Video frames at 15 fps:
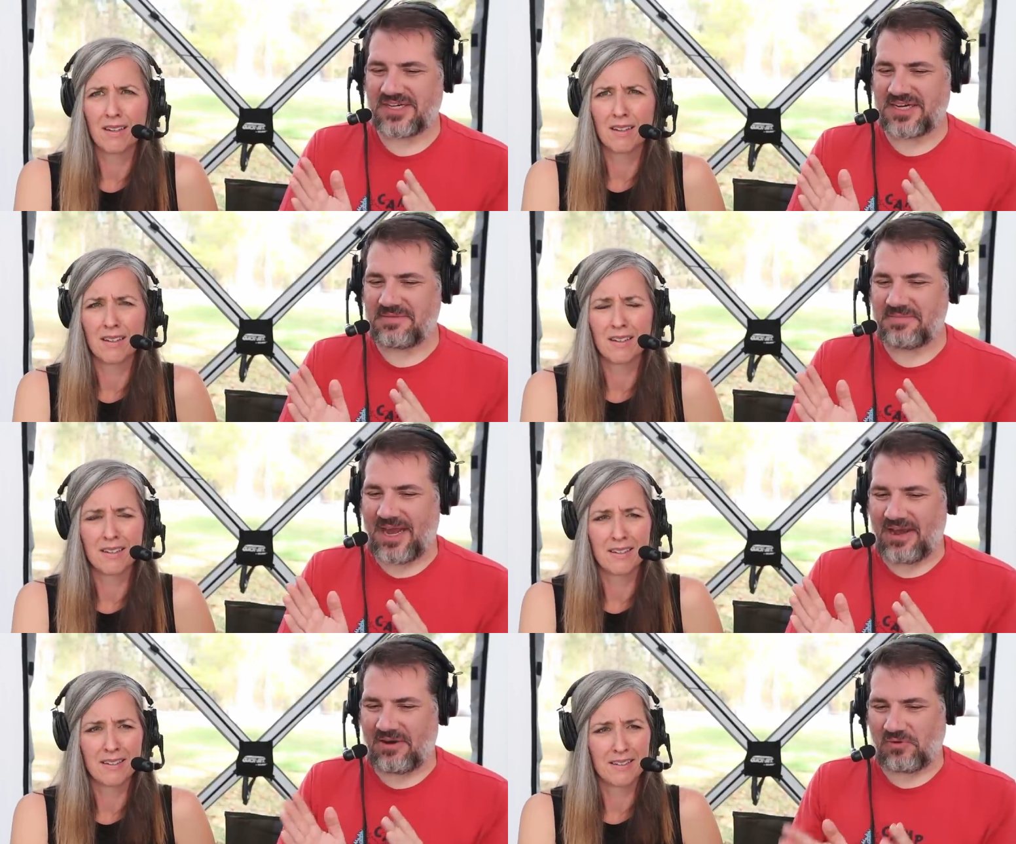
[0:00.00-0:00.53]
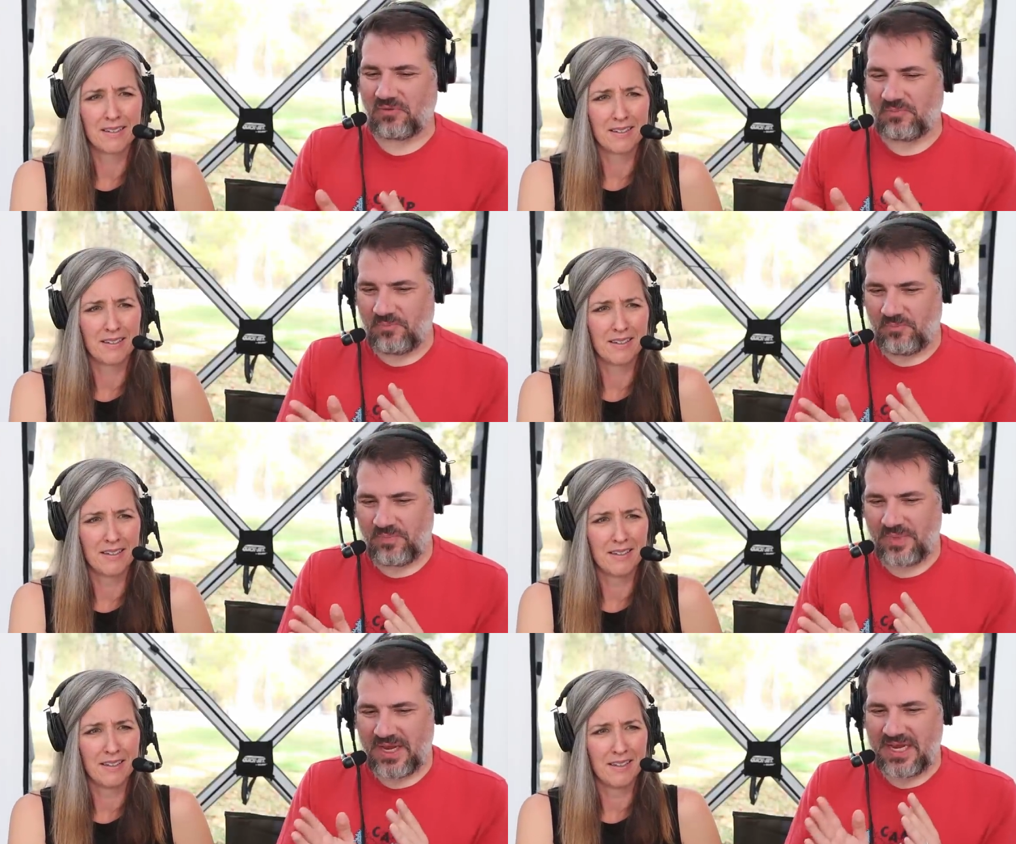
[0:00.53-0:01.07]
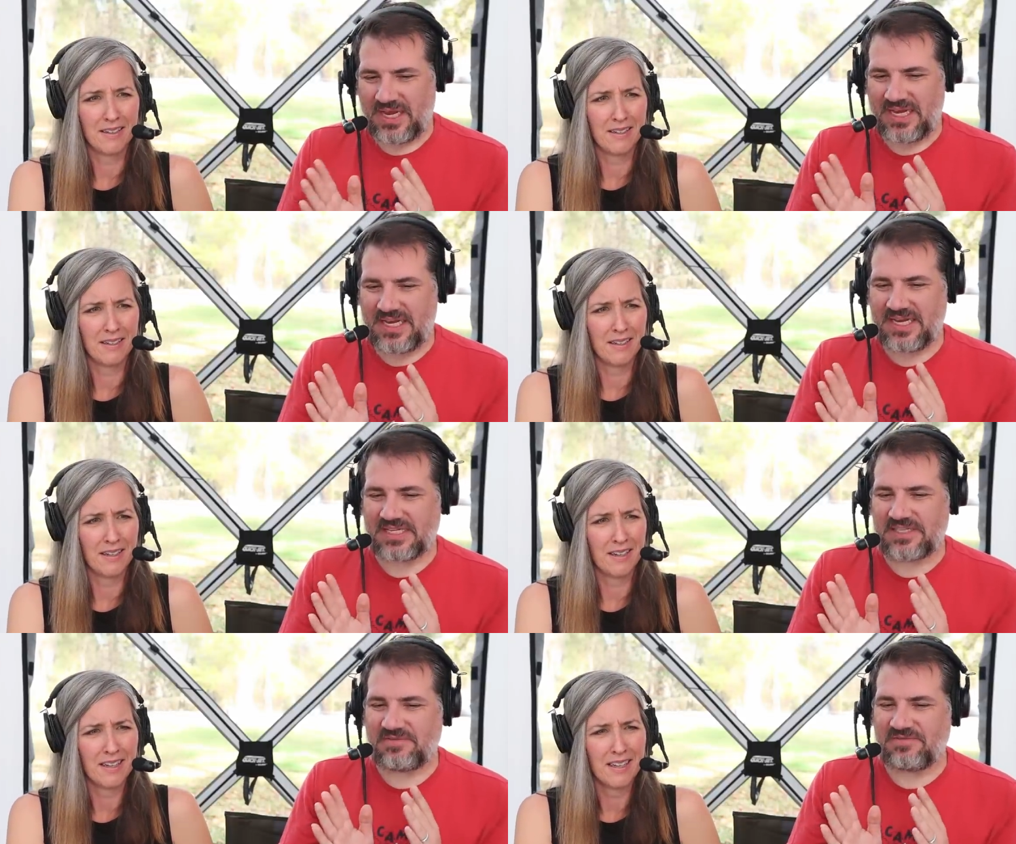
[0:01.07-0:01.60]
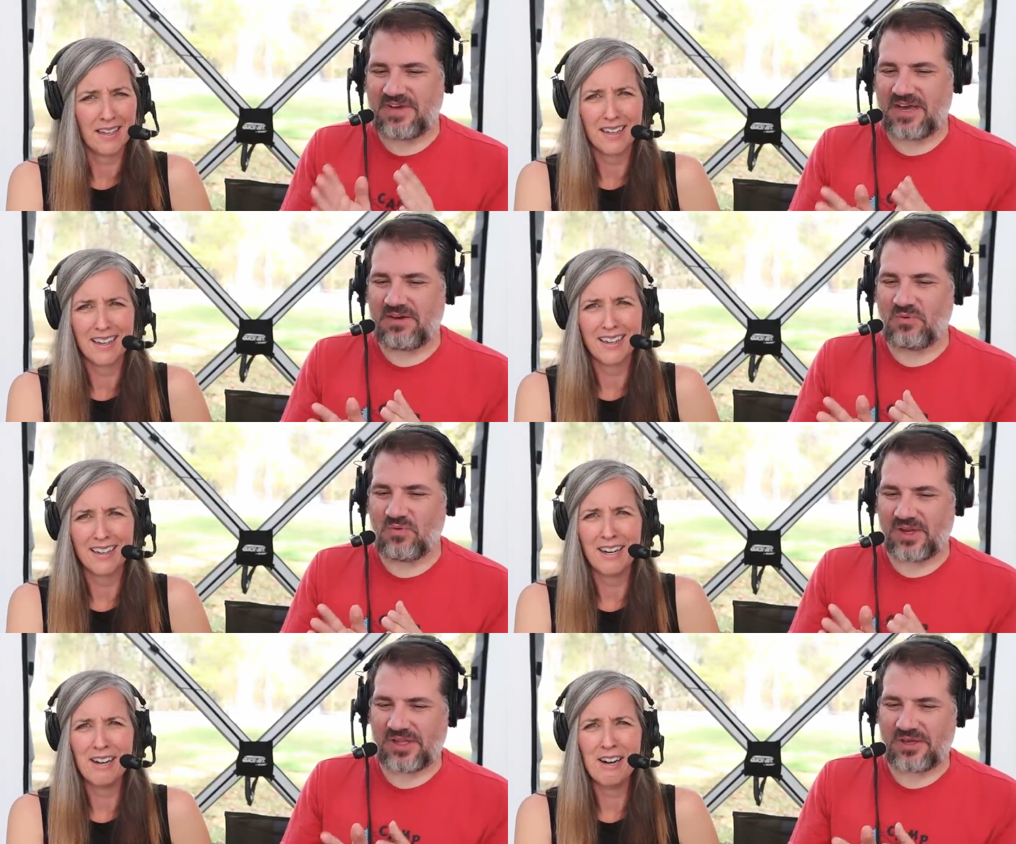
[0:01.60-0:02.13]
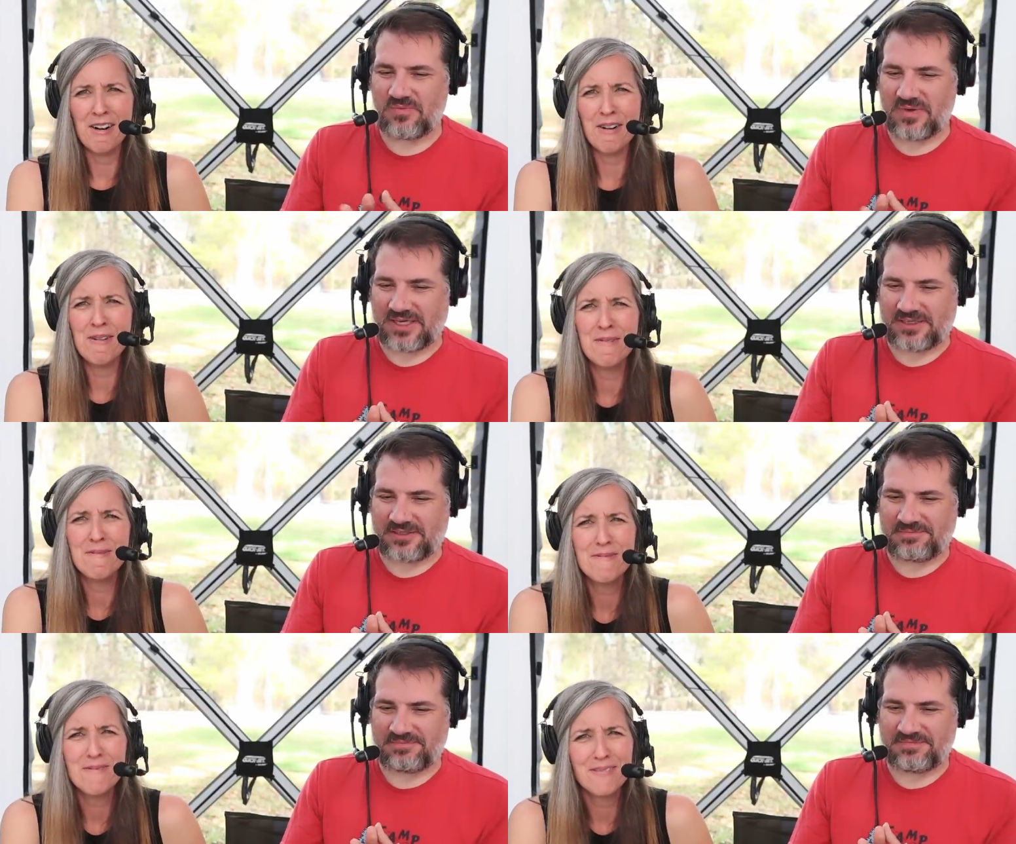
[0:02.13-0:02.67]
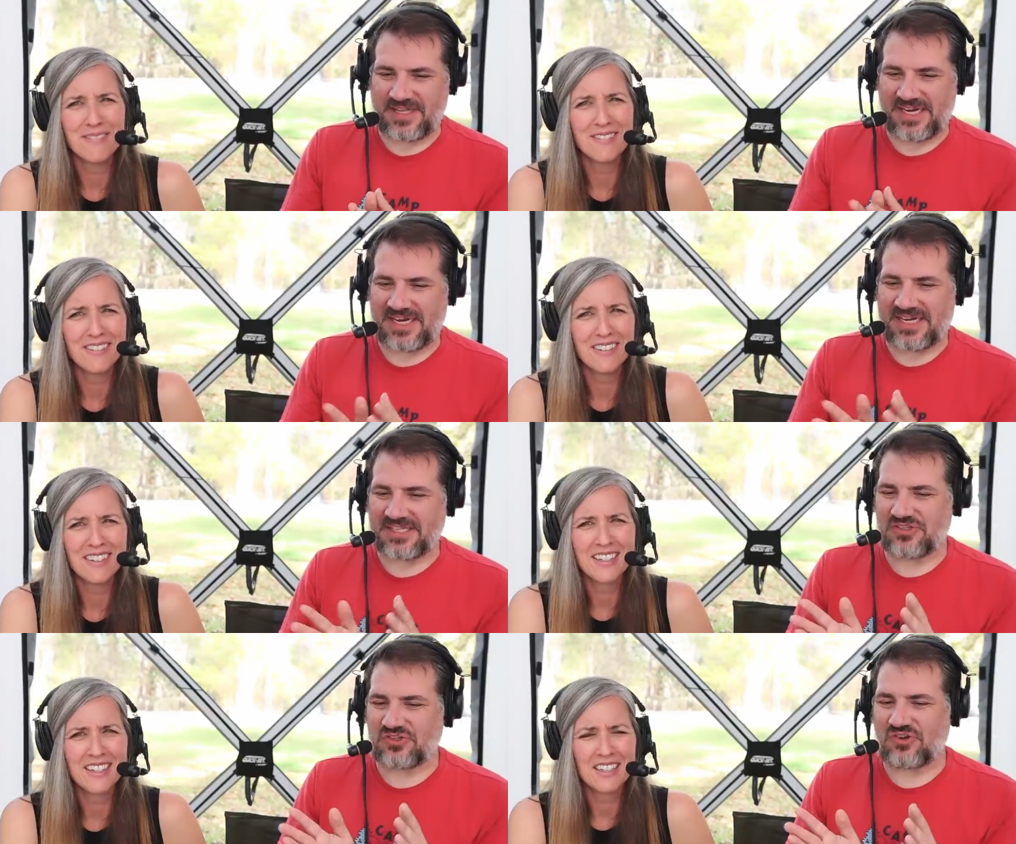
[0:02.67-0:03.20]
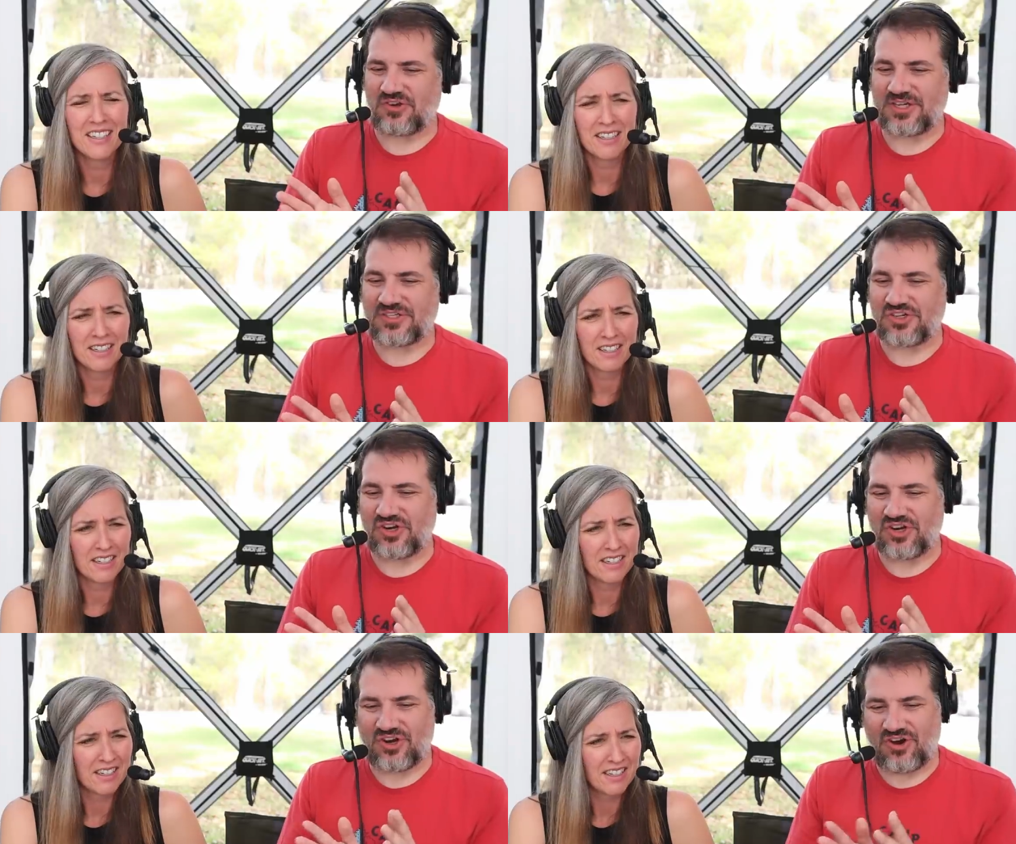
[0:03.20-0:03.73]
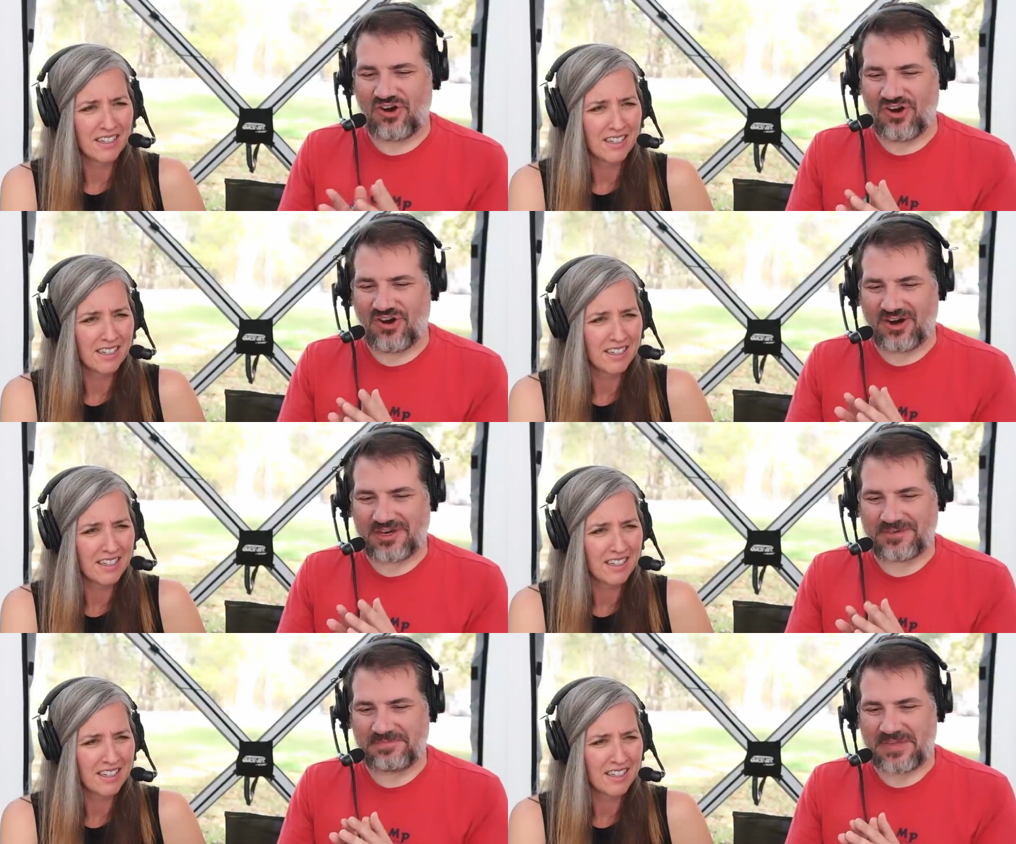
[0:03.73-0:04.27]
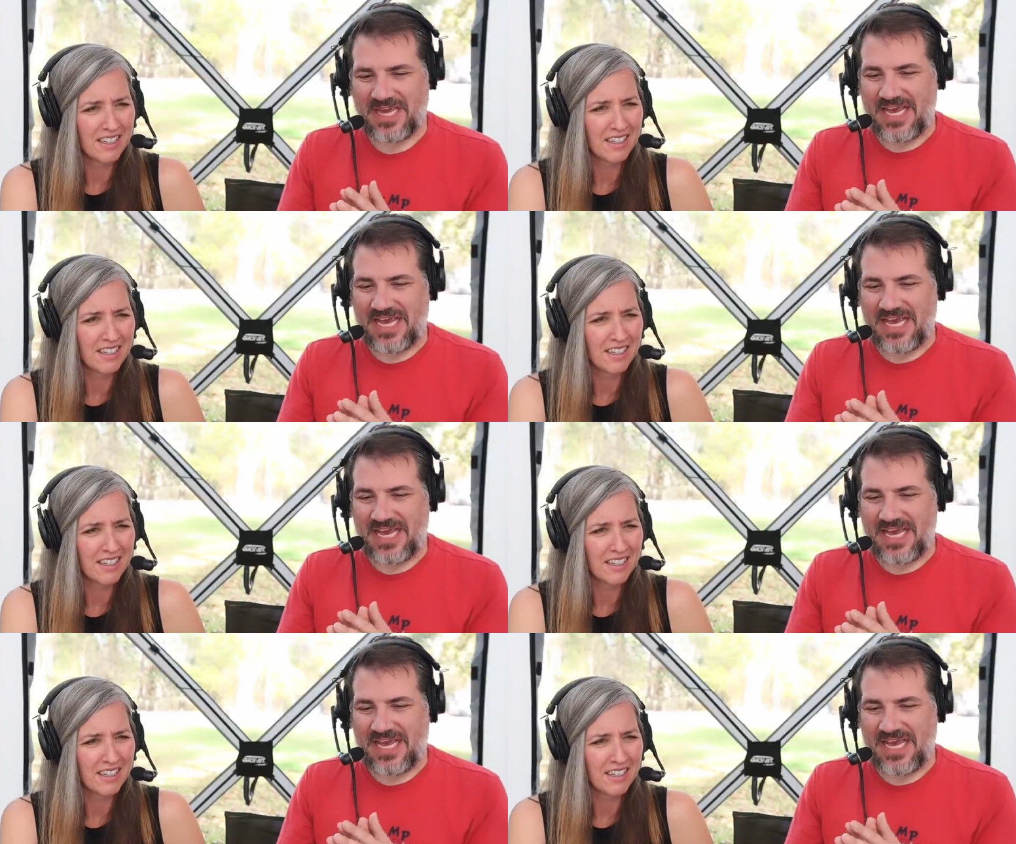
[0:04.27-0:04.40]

Speaker 1: to come out. He gets fed really well. Then he gets tossed in a car.